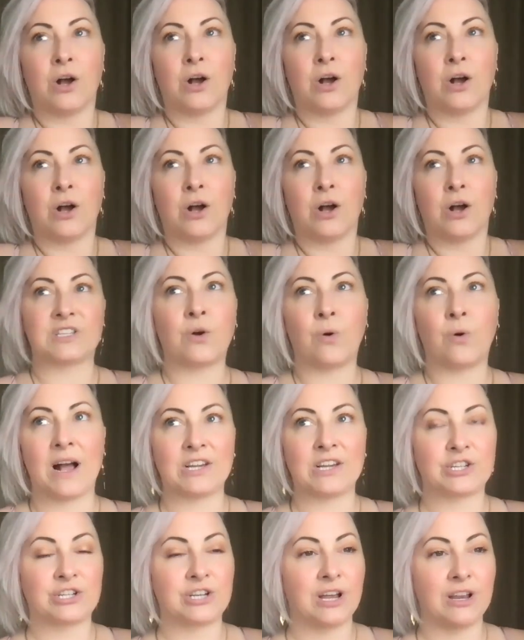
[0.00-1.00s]
always
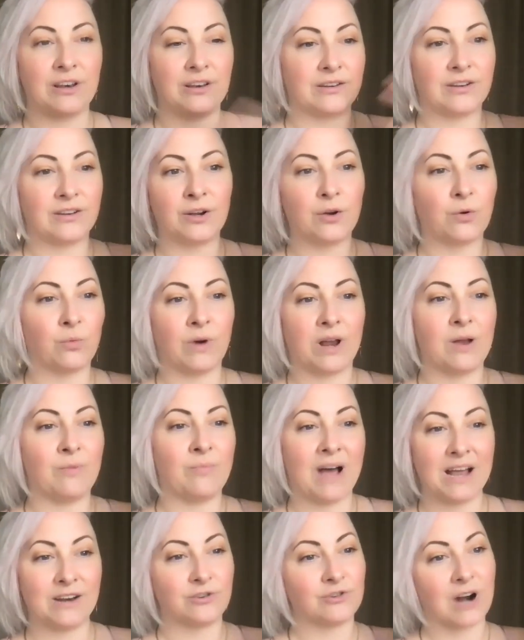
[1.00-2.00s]
questioned what a
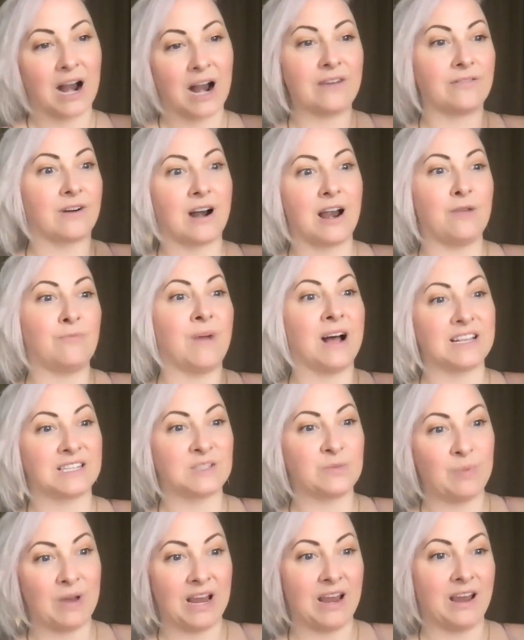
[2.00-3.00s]
bad driver I
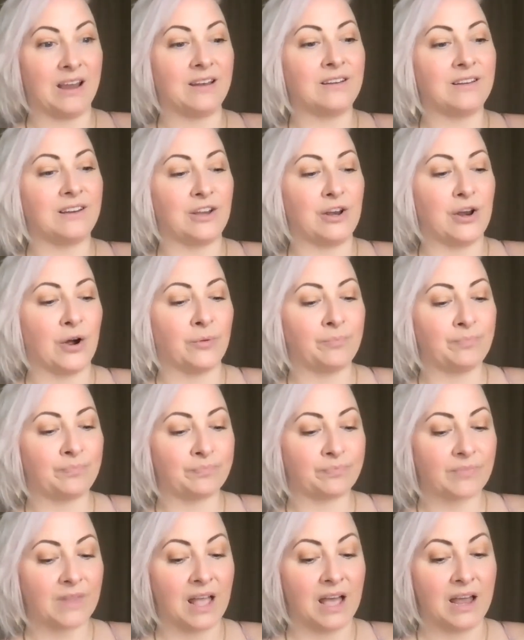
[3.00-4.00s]
must be,
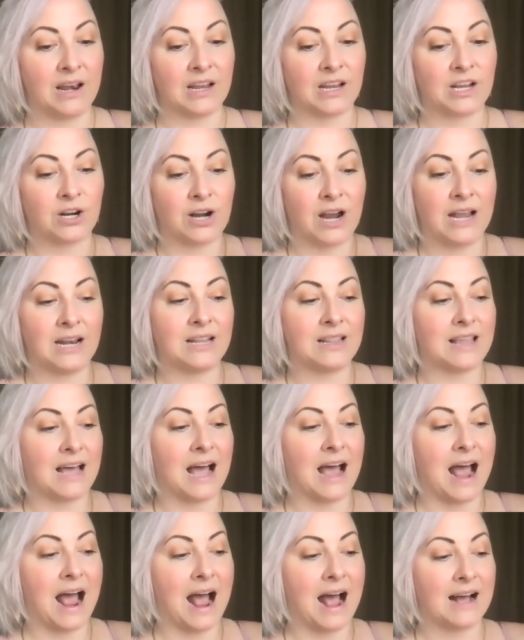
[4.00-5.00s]
and it created
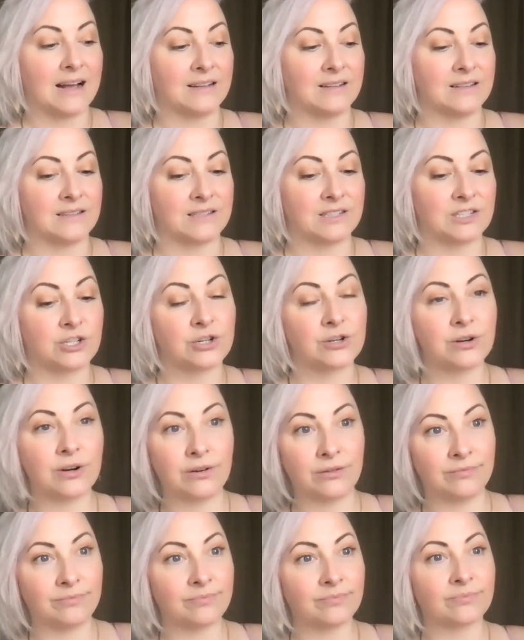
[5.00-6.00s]
that as true,